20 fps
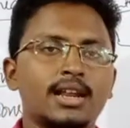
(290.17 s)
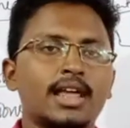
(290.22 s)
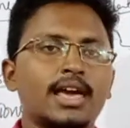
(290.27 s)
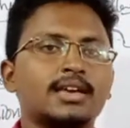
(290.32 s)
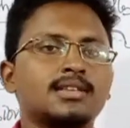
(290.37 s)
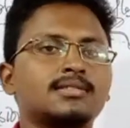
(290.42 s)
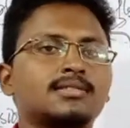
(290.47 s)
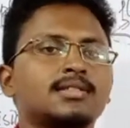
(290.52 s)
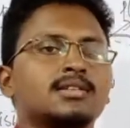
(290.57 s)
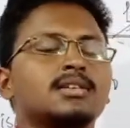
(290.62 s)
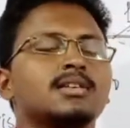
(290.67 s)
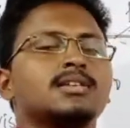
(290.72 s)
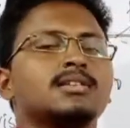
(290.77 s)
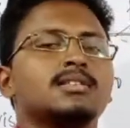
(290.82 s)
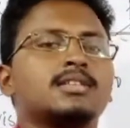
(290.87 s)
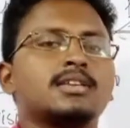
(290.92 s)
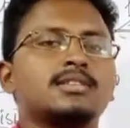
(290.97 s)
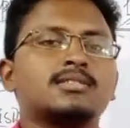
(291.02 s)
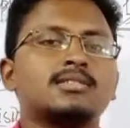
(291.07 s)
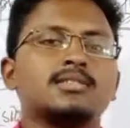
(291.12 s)
as
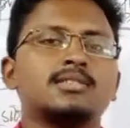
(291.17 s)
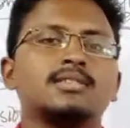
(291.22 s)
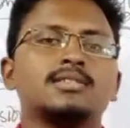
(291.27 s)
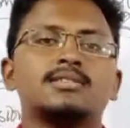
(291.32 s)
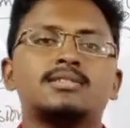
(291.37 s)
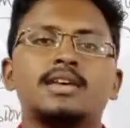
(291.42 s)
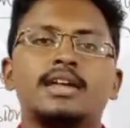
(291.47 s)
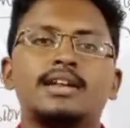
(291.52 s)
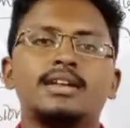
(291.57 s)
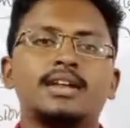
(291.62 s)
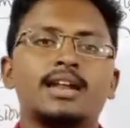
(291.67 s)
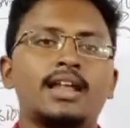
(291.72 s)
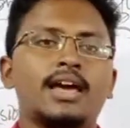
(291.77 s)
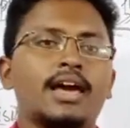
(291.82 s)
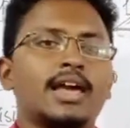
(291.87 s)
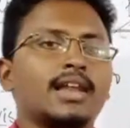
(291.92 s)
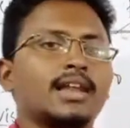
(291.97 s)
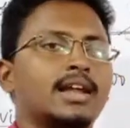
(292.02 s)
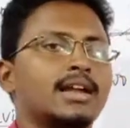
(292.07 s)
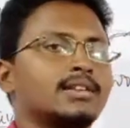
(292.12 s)
this Central
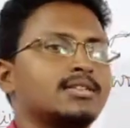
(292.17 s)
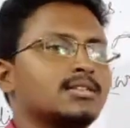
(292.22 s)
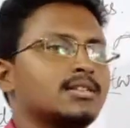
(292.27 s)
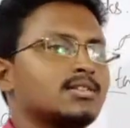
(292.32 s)
Highlands.